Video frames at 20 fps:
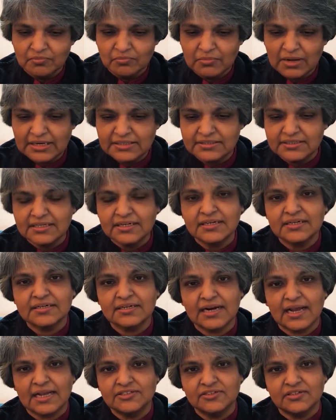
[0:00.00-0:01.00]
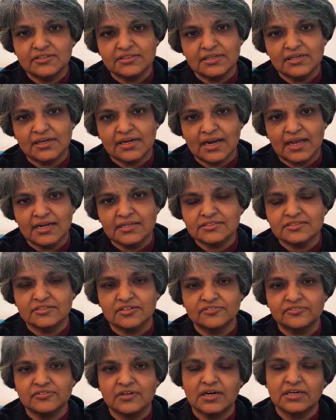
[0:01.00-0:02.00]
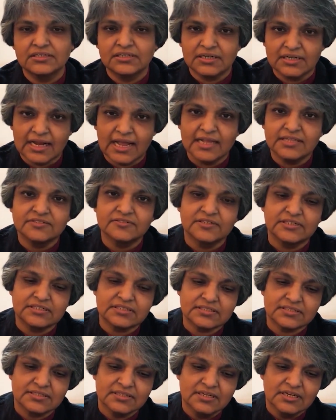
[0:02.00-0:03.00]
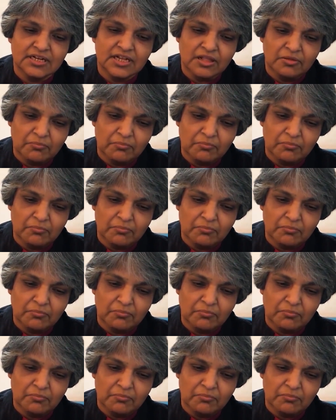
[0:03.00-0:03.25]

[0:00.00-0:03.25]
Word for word: my dear graduating class of undergraduates,